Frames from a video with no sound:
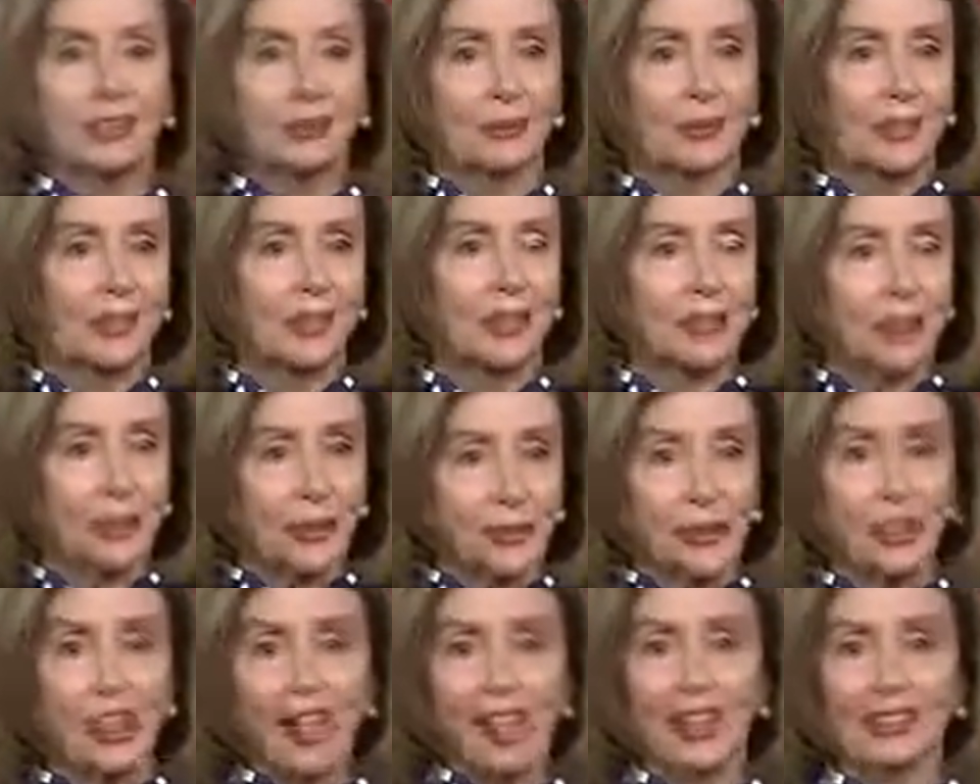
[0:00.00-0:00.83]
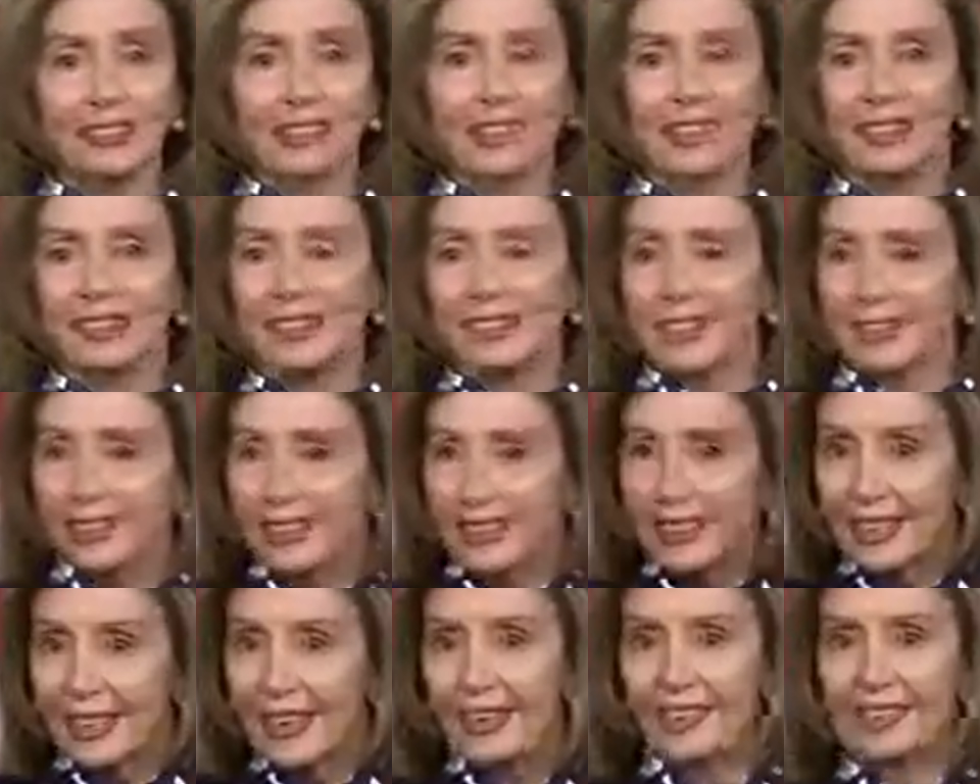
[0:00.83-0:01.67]
What is their knowledge?
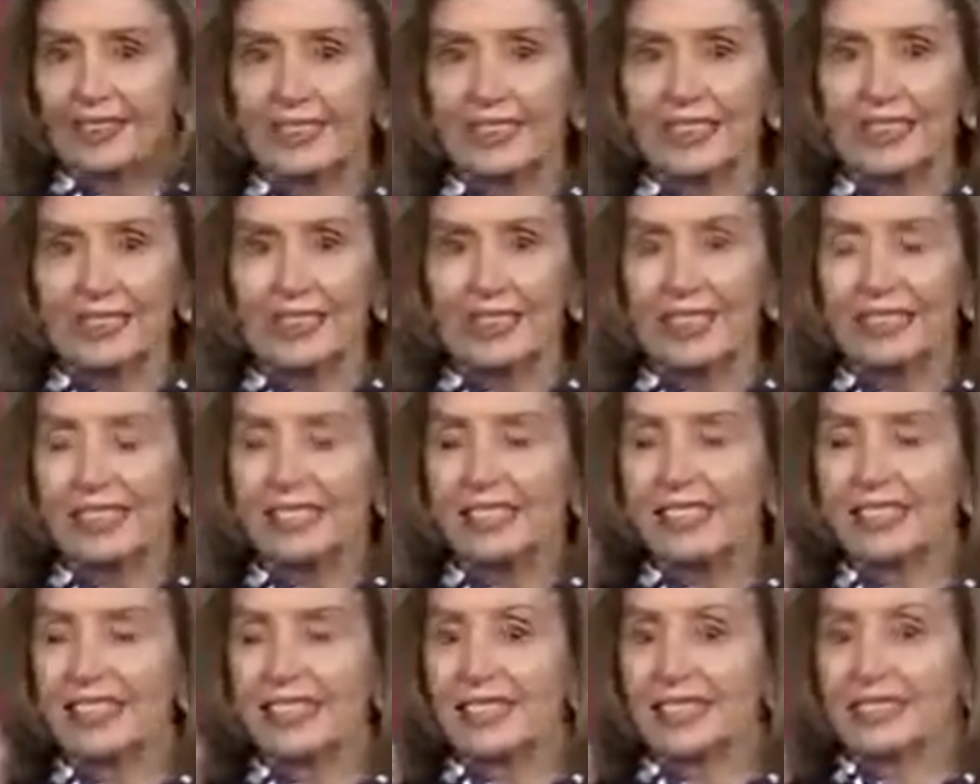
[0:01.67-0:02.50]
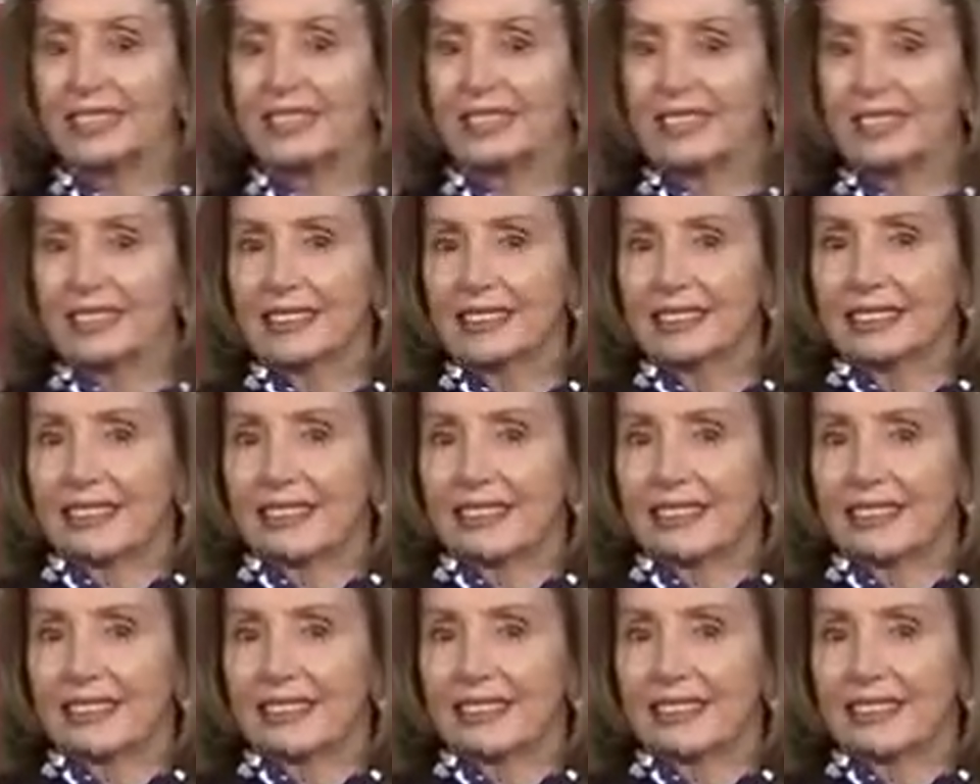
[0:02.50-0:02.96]
How are you going to get it done?